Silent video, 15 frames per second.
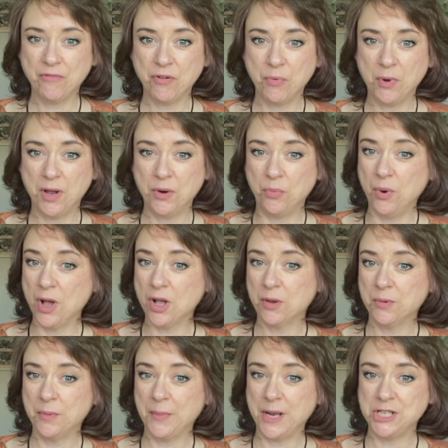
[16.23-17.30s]
everyone, welcome
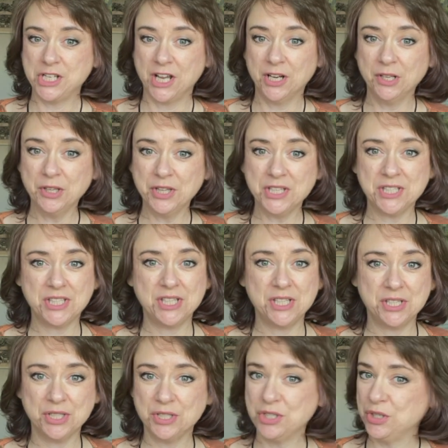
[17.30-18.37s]
to my channel. This is
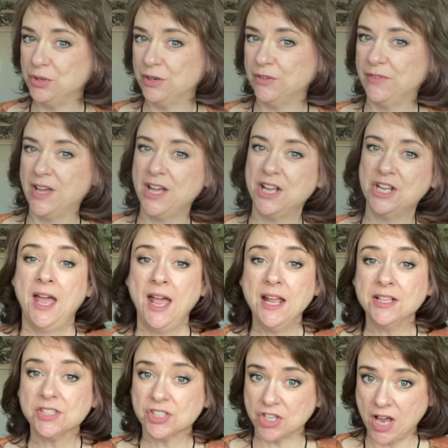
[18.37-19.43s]
Intuitive Edge.
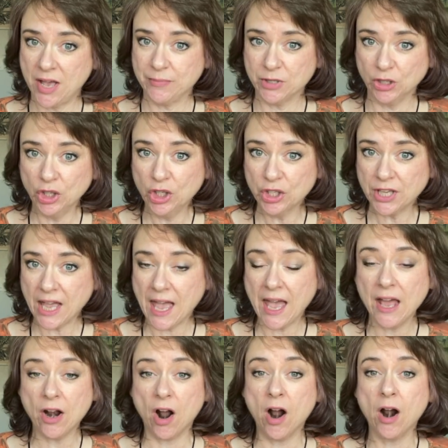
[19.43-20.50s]
It's time to look
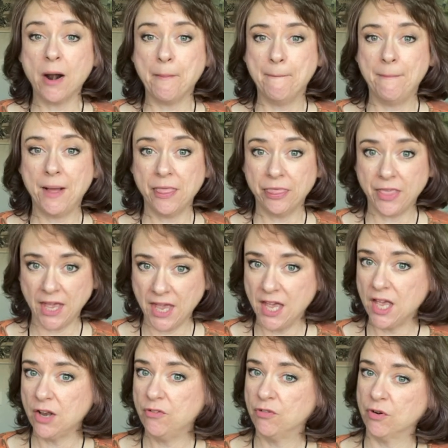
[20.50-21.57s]
at our month
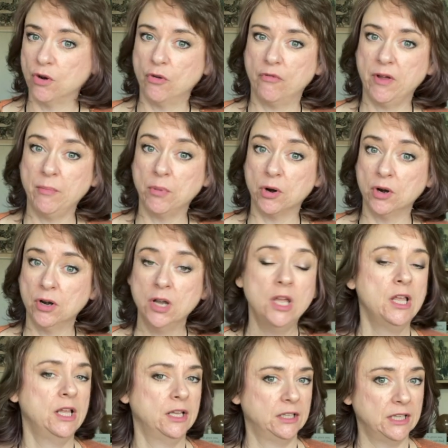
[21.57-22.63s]
ahead for November.
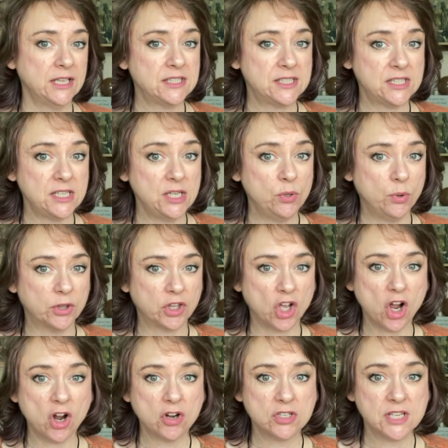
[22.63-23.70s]
Let's see what the
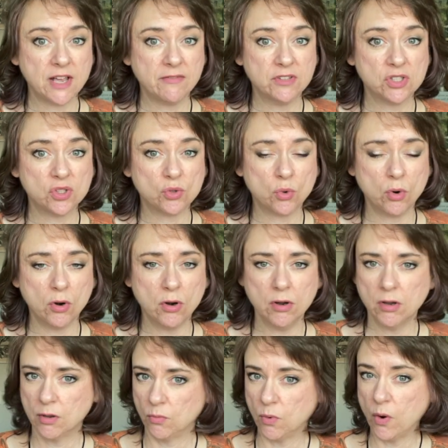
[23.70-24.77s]
cards have in store,
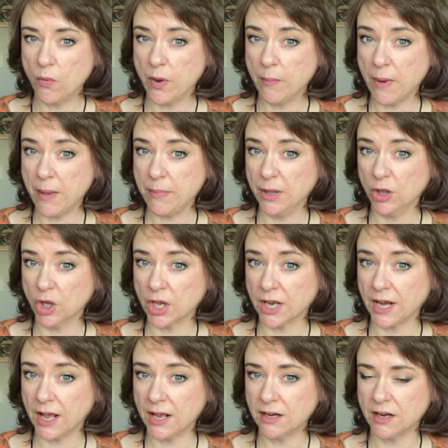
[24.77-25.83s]
what we might be looking
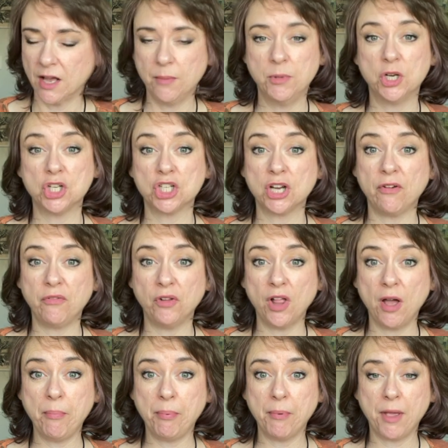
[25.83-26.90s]
at. I'm going to shuffle
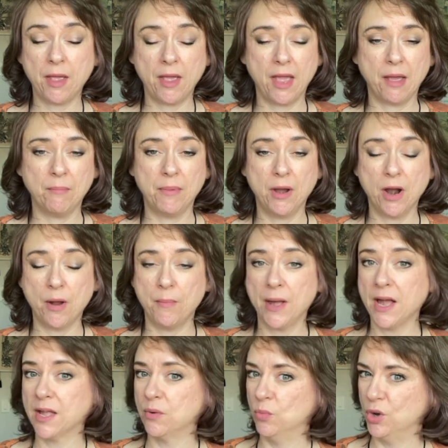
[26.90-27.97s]
up and be right
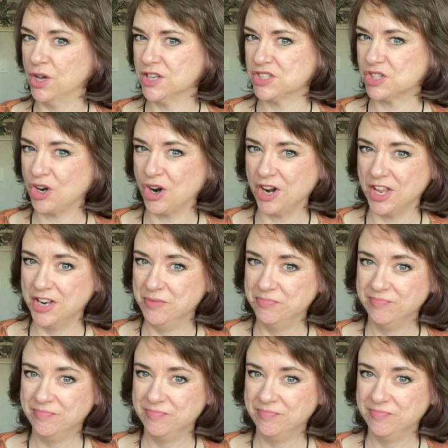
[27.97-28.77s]
back and we'll get started.